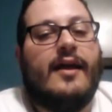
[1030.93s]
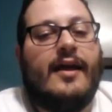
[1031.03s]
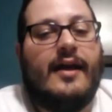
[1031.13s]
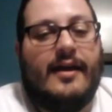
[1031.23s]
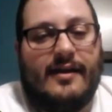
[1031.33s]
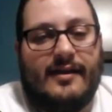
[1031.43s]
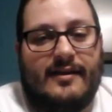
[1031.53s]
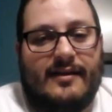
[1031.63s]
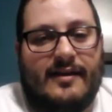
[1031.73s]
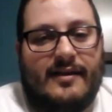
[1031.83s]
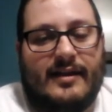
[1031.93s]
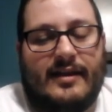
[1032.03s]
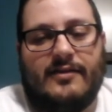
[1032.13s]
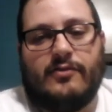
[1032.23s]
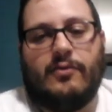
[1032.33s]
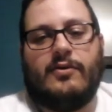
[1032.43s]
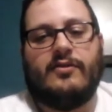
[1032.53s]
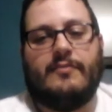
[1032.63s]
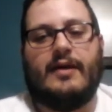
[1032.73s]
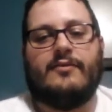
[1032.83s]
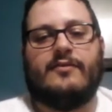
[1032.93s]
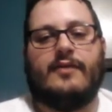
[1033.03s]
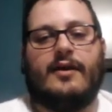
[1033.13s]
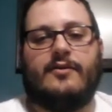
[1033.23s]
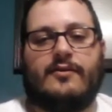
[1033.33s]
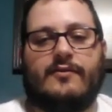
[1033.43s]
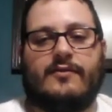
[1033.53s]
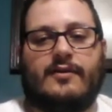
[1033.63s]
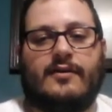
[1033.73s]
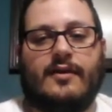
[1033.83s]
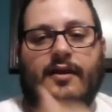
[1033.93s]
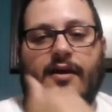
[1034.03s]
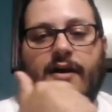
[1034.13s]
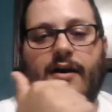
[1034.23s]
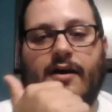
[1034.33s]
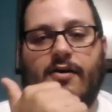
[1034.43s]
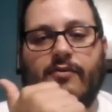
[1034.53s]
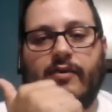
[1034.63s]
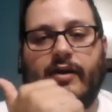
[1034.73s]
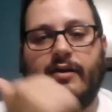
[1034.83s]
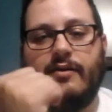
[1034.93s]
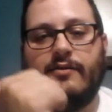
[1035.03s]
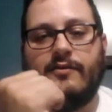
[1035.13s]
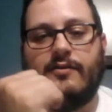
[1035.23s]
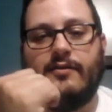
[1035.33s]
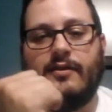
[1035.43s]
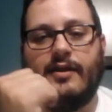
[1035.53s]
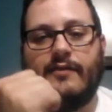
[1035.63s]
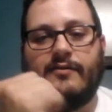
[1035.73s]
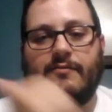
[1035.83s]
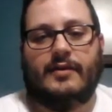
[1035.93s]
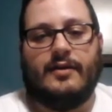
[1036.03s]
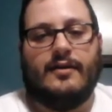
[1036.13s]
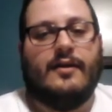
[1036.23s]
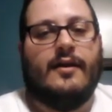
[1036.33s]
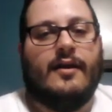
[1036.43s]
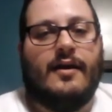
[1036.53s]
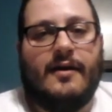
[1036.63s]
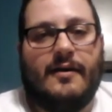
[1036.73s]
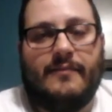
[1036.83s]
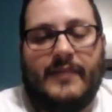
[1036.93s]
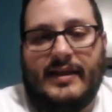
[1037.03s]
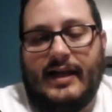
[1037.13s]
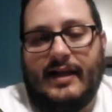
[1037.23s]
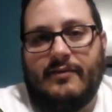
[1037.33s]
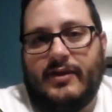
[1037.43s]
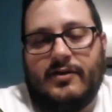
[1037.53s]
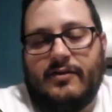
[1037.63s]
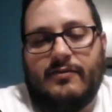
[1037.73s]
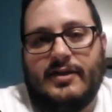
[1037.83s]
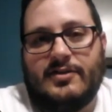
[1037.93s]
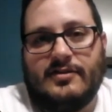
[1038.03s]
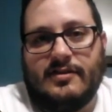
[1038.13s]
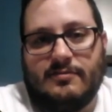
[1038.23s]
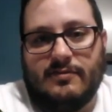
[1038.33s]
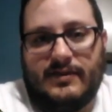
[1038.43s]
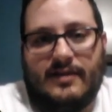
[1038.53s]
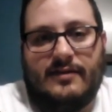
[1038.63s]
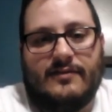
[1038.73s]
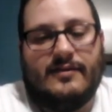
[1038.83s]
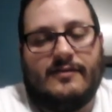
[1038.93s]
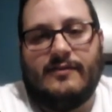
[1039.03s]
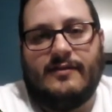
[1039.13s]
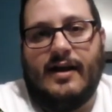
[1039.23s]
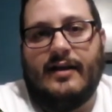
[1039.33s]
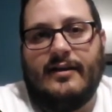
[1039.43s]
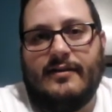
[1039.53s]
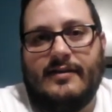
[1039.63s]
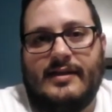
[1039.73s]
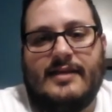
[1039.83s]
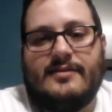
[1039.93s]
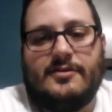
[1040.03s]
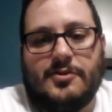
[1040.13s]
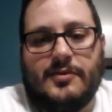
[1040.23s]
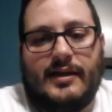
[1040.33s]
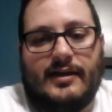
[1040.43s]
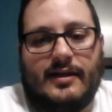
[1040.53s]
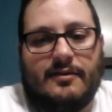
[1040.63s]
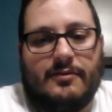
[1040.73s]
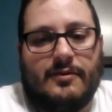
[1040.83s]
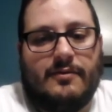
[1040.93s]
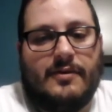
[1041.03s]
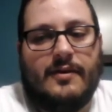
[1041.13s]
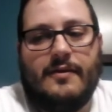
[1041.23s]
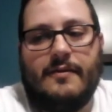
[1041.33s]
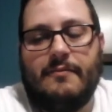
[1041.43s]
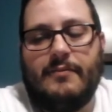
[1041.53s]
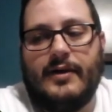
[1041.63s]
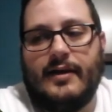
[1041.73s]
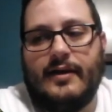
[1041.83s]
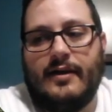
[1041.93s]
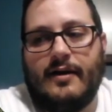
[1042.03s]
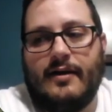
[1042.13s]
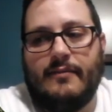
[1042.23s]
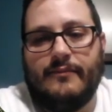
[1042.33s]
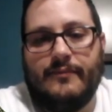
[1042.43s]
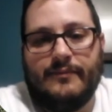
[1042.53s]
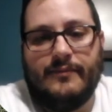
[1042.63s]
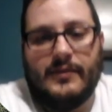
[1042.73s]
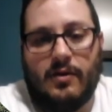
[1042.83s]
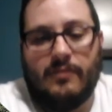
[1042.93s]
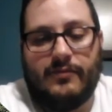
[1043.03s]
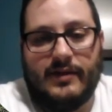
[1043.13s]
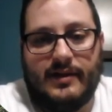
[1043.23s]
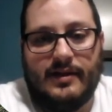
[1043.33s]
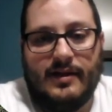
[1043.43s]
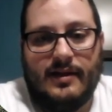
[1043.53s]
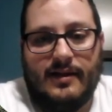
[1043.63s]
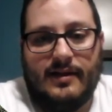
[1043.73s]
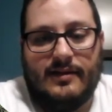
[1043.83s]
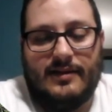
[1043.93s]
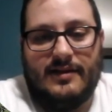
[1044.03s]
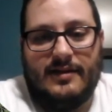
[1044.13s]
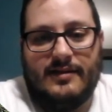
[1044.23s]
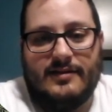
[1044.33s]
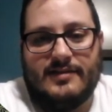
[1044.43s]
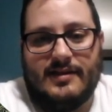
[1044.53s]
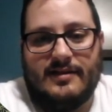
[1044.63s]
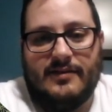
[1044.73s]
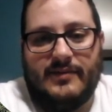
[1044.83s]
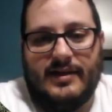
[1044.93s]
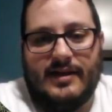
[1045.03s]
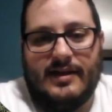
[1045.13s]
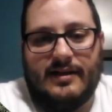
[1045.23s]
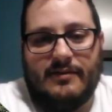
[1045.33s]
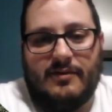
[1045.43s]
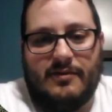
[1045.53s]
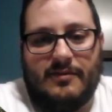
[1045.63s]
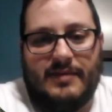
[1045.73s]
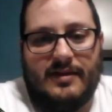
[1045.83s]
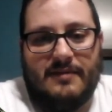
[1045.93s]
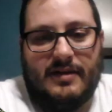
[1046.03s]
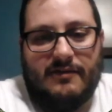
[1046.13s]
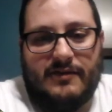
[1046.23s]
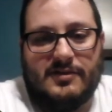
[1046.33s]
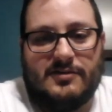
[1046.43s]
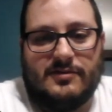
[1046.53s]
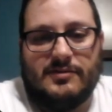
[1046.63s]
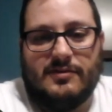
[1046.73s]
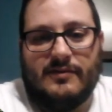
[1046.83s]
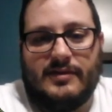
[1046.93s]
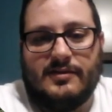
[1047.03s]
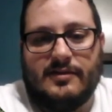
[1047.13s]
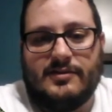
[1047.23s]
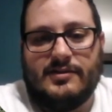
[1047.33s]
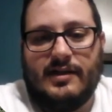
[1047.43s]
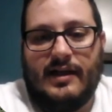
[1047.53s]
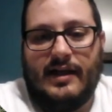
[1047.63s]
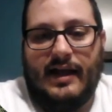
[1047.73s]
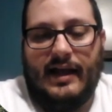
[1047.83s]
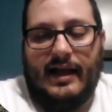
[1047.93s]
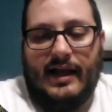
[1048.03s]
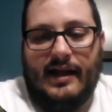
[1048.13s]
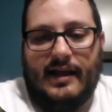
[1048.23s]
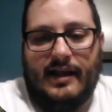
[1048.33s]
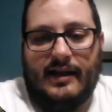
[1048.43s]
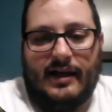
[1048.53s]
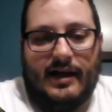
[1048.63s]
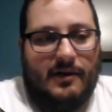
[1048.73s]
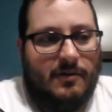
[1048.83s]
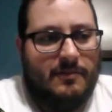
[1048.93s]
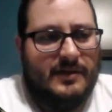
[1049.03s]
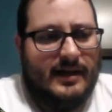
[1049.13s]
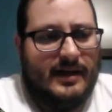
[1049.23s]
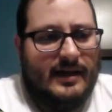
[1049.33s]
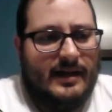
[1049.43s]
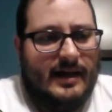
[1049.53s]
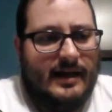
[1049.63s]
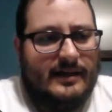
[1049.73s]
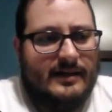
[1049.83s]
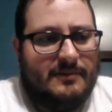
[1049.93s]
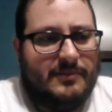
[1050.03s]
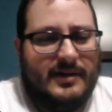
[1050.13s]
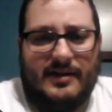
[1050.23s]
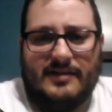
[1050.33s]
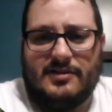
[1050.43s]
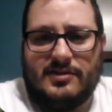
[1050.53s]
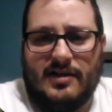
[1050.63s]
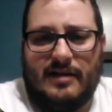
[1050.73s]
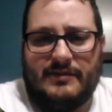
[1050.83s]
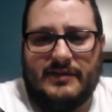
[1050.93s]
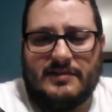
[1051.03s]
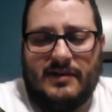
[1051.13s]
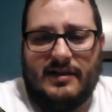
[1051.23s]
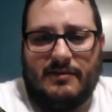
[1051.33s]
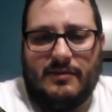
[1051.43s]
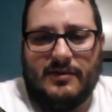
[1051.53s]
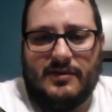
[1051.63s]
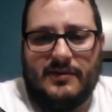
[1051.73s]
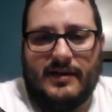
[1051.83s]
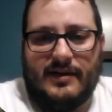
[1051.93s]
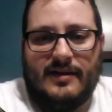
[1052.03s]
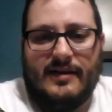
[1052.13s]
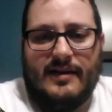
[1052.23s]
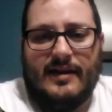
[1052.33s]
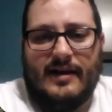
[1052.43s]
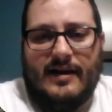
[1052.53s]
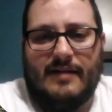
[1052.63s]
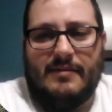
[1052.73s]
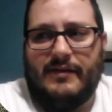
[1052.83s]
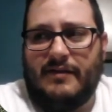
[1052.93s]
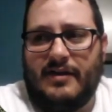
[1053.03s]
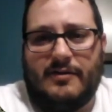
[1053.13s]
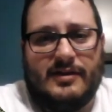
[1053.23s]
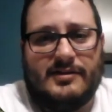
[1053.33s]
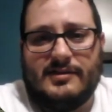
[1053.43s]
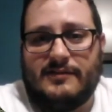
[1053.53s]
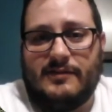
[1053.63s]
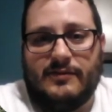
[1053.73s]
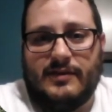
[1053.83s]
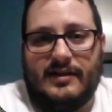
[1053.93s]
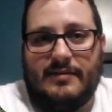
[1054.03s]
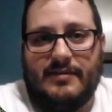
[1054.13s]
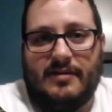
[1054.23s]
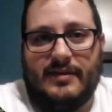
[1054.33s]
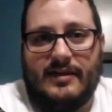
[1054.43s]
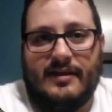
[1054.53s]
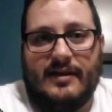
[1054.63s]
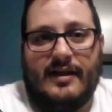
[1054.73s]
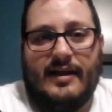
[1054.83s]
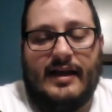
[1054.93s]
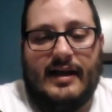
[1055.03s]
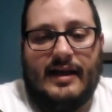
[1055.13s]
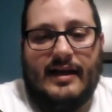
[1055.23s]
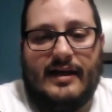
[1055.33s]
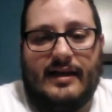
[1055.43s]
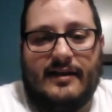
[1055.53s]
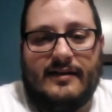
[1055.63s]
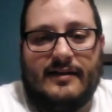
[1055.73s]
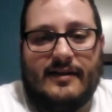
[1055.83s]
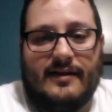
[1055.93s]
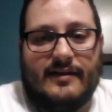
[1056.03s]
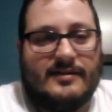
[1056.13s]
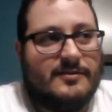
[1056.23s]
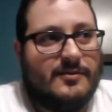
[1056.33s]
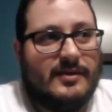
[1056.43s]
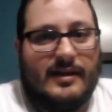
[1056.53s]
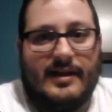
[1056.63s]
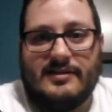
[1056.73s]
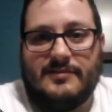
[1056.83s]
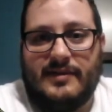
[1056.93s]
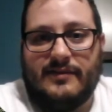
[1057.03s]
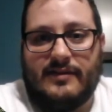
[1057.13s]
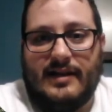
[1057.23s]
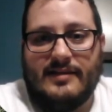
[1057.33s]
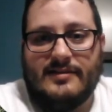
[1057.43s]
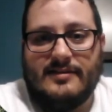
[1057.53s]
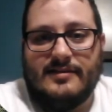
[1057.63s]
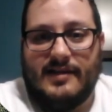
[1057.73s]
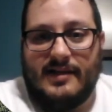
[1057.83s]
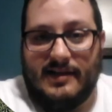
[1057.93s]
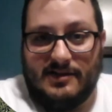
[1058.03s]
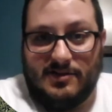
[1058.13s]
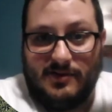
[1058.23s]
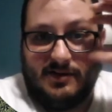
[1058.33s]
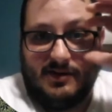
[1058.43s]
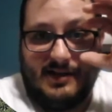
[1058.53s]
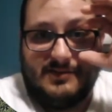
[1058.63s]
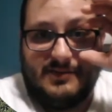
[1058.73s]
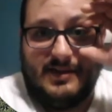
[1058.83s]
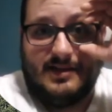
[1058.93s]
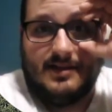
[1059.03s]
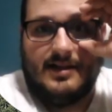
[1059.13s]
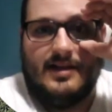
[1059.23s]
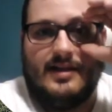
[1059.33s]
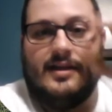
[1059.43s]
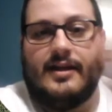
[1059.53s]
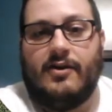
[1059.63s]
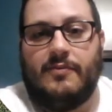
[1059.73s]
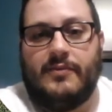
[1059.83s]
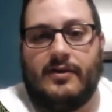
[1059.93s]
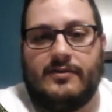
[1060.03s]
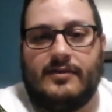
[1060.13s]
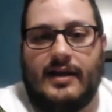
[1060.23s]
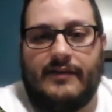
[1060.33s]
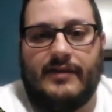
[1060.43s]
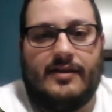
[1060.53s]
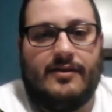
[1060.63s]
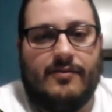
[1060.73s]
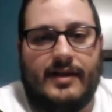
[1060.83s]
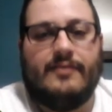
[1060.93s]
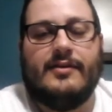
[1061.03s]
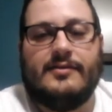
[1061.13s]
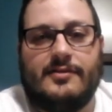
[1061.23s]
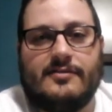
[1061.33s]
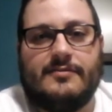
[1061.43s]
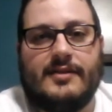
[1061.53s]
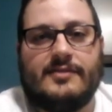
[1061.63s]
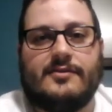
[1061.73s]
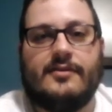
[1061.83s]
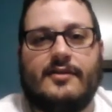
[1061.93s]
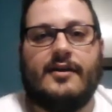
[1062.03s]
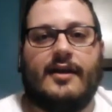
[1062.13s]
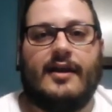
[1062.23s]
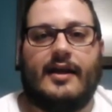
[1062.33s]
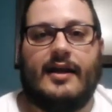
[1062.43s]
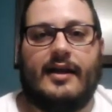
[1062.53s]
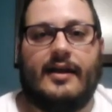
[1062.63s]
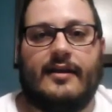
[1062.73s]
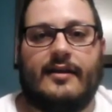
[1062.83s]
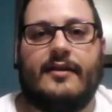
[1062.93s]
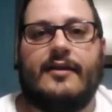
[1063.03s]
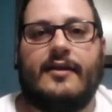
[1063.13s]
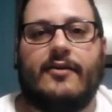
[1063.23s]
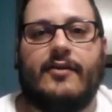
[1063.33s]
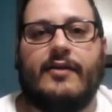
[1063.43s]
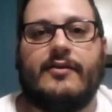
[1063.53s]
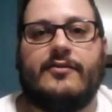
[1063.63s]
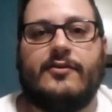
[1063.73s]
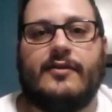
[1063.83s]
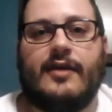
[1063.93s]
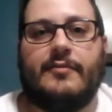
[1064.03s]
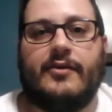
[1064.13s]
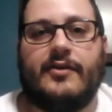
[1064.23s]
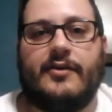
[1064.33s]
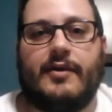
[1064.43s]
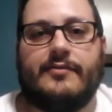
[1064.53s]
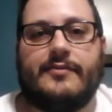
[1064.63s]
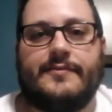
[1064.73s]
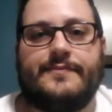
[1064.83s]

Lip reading: And there's a whole other mountainside you can see over right just to the left of me. And that we couldn't reach because there's ravines. This is not easy terrain to get through, but hopefully the seed that we get will be beneficial to our research. And I hope that I did a pretty decent job of explaining what we're doing. If you have any questions, feel free to email me. And since we're in the last week of classes, enjoy your last week. And I hope you all have a great rest of your semester and a great rest of your time here at UF.